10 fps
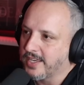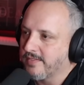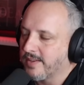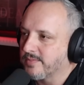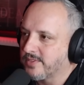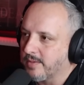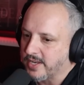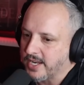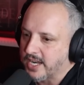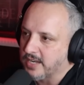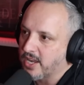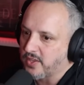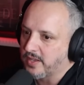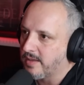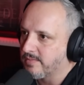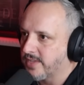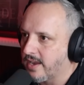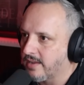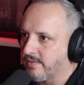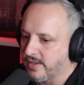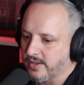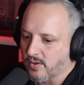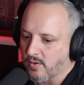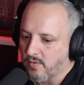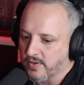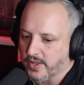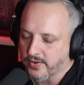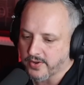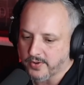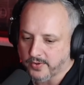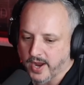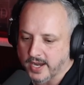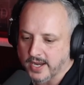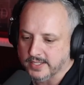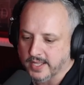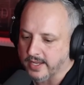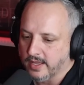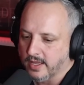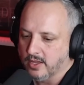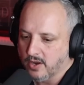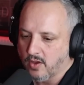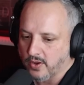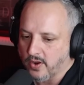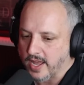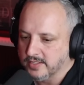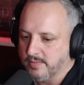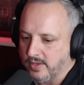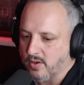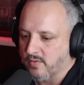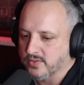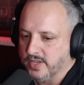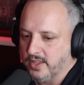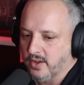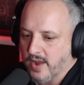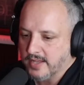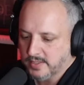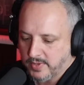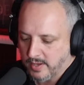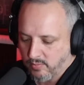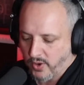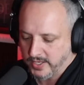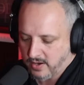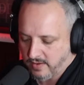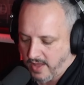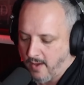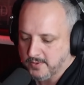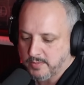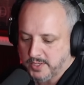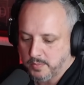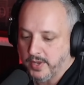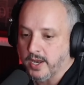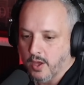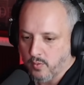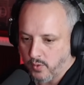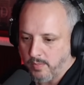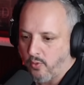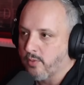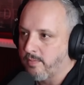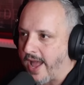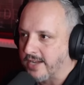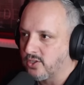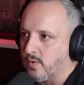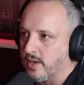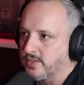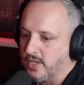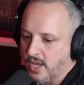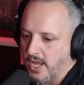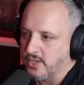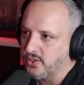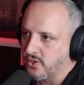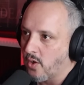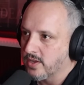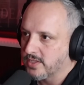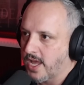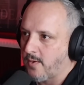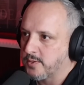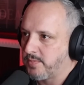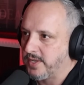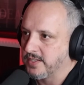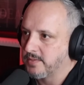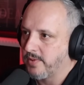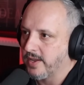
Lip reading: and give him some, but nothing comes out of it, you know, over there in Ukraine. And it's like, no, there has to be oversight. There has to be a breakdown of how it's going to be spent, report back to us, and show us how it's being spent.